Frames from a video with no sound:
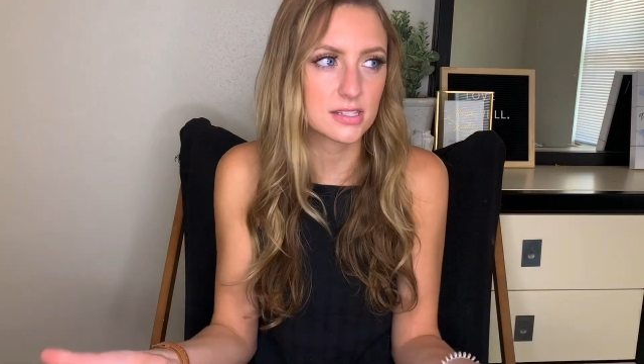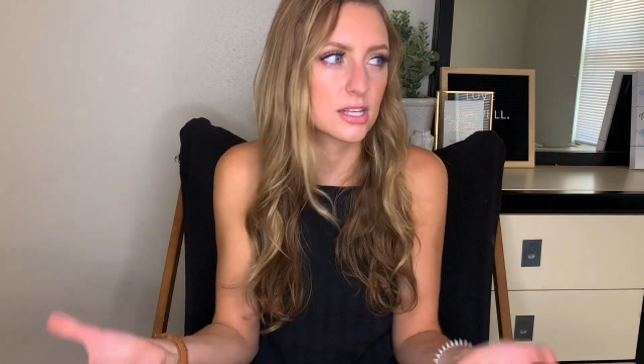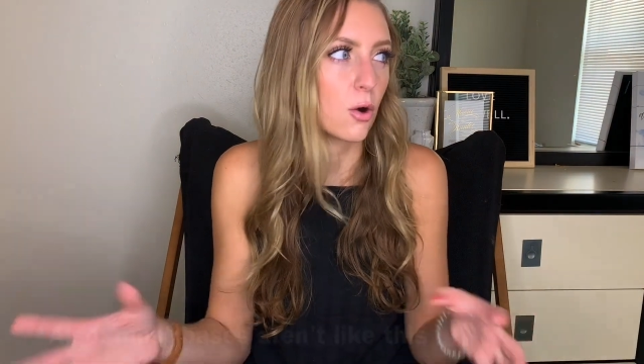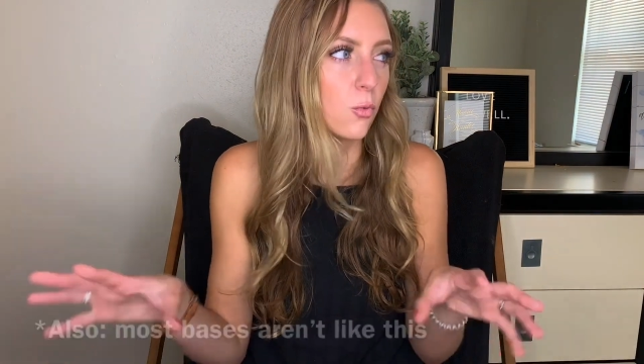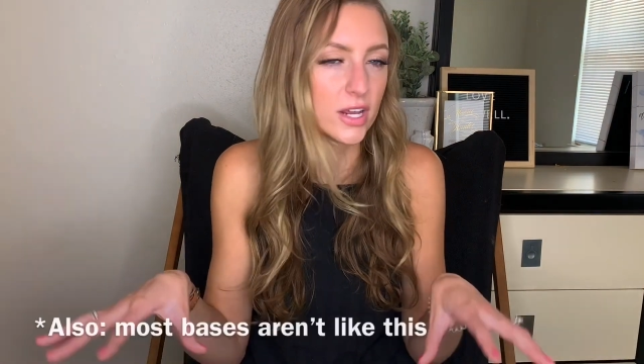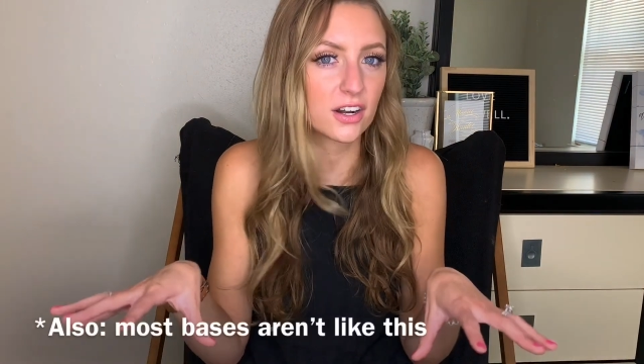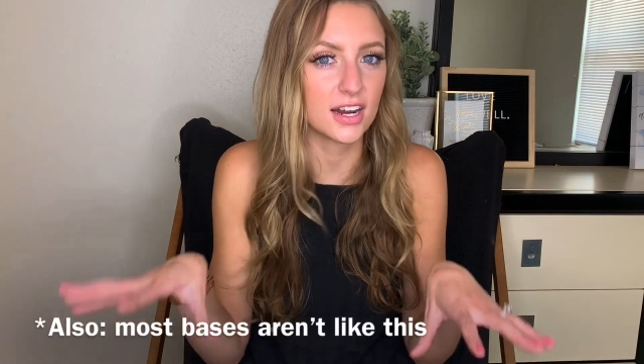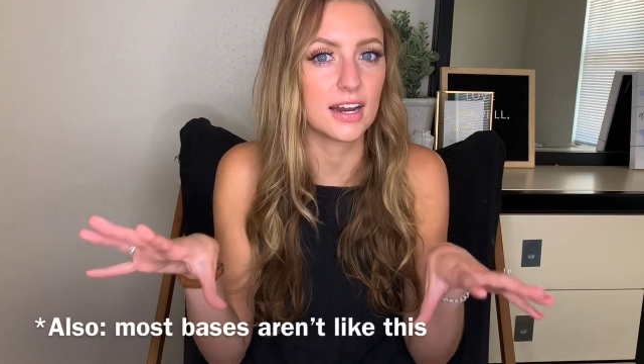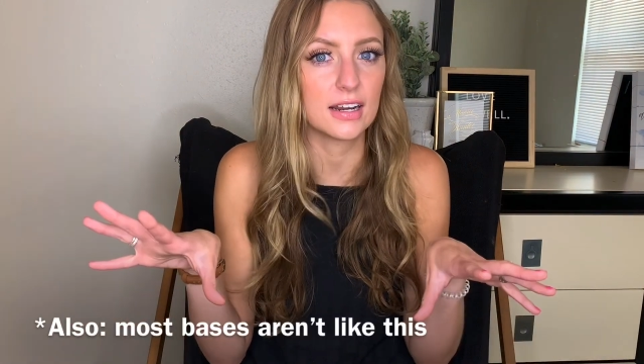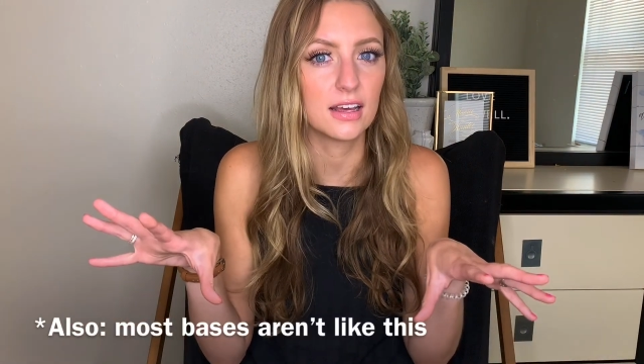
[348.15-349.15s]
So we are
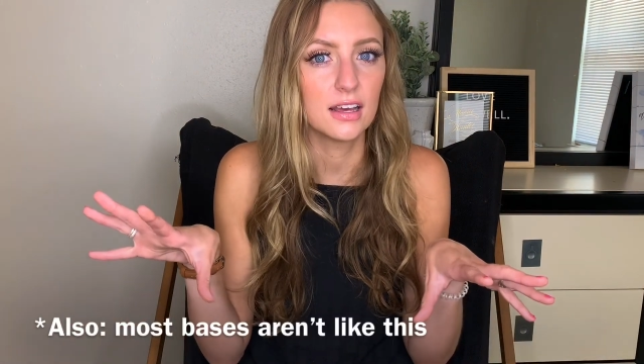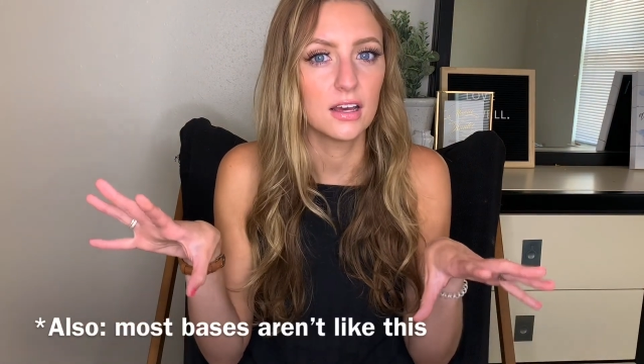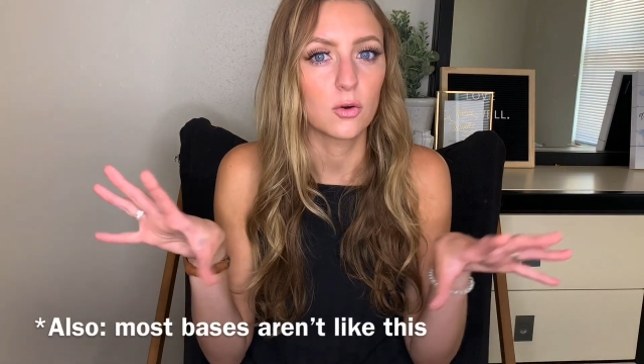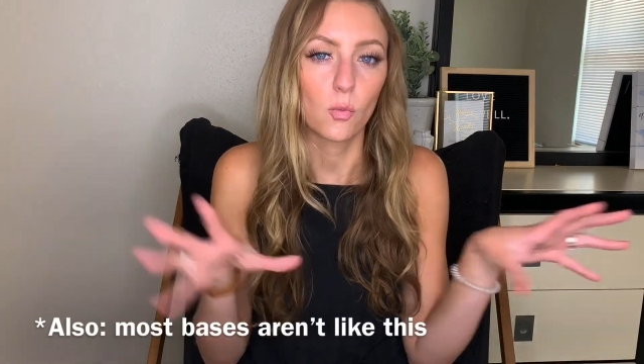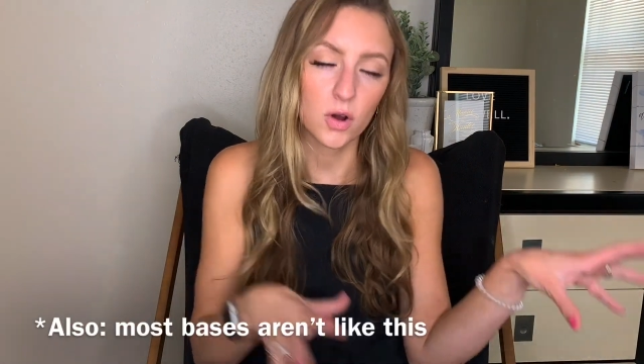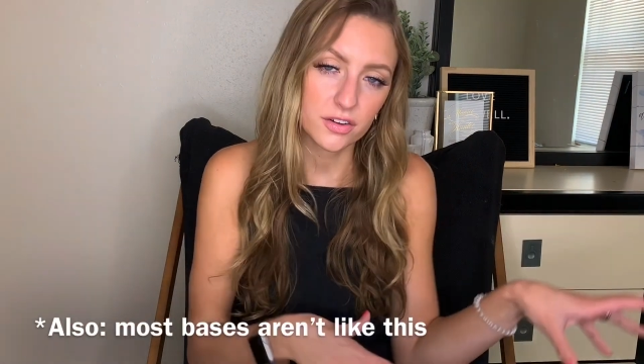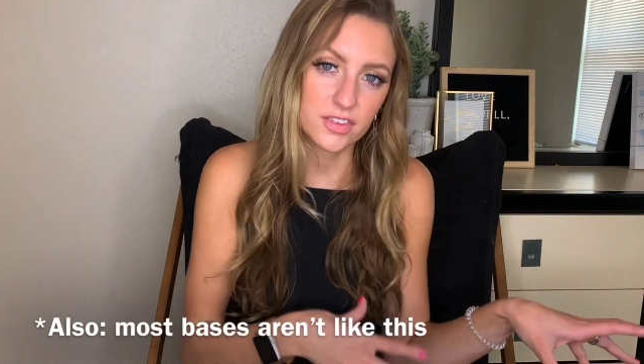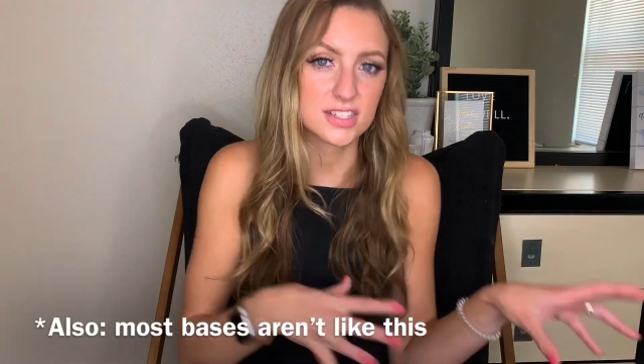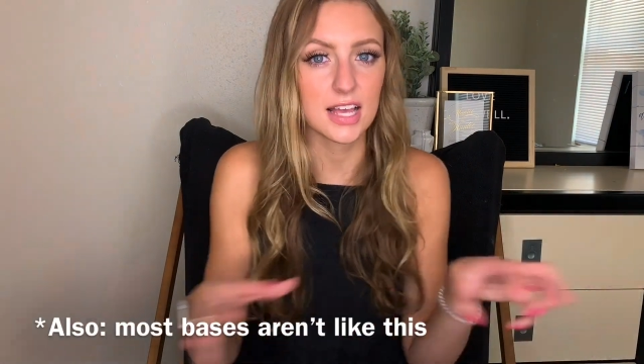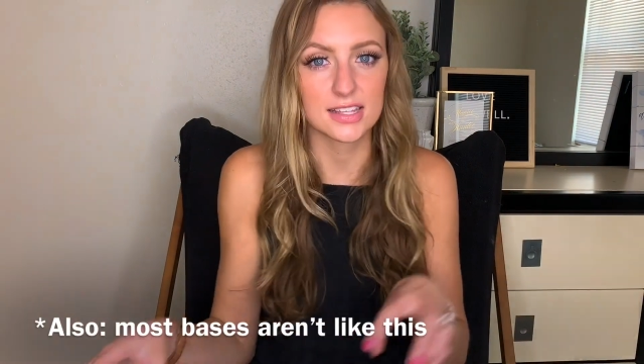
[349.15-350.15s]
in one of the
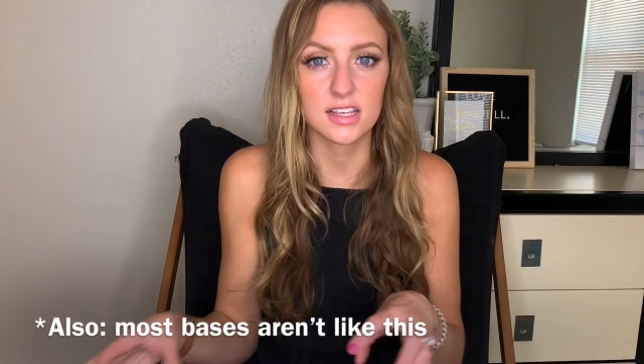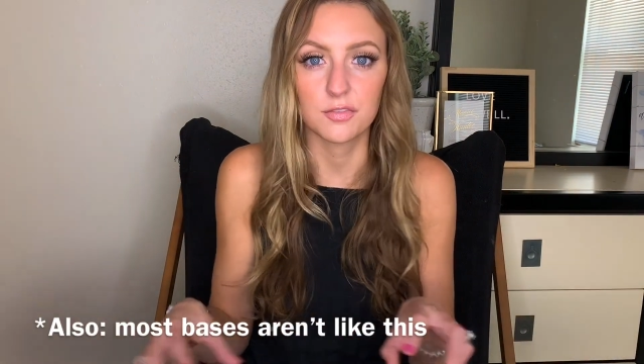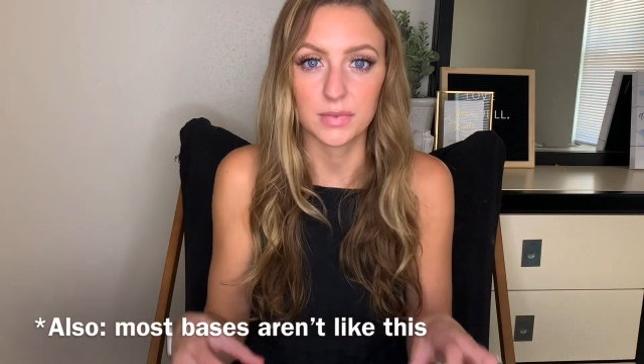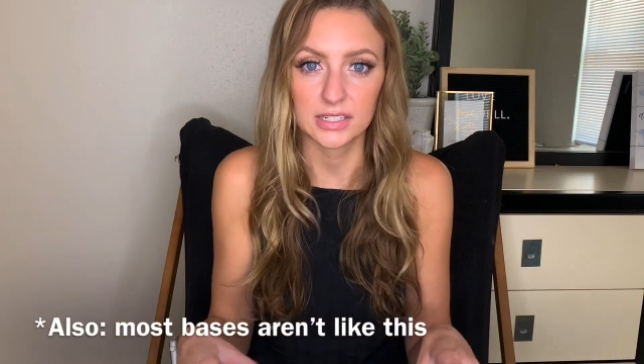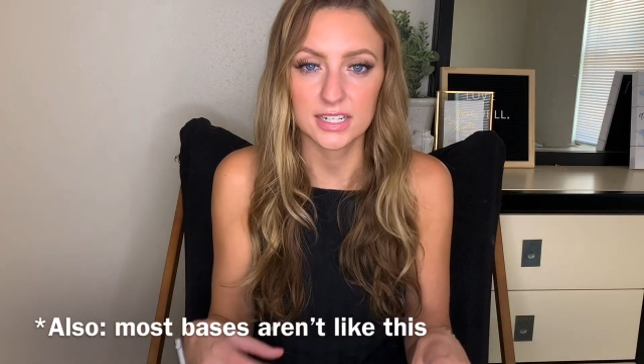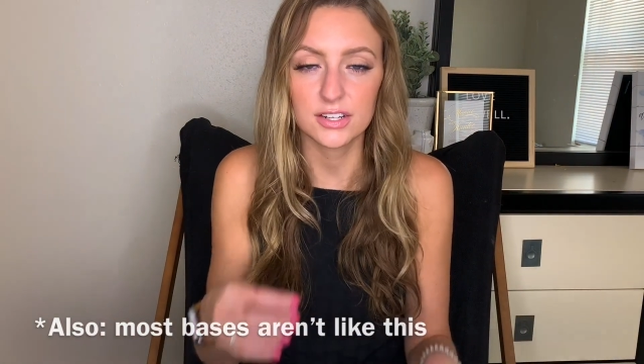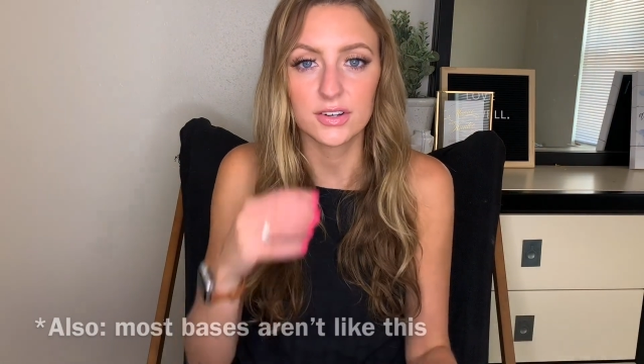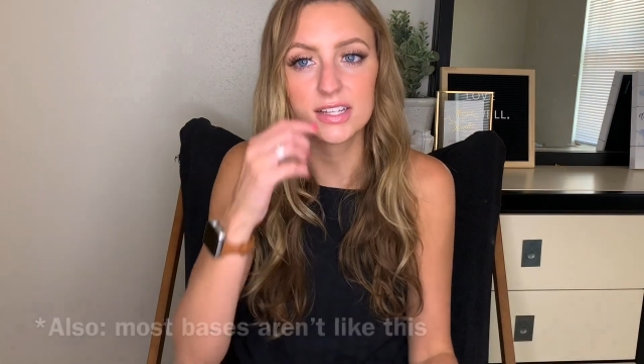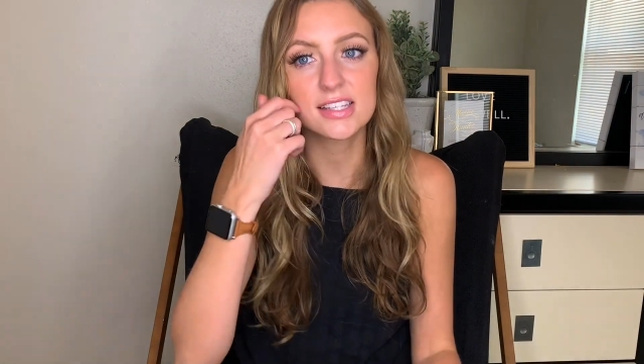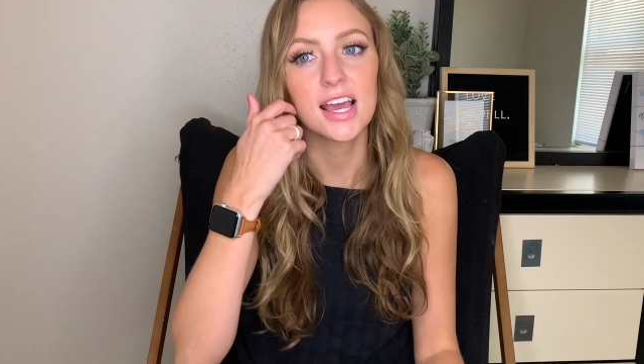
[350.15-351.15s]
sets of married units,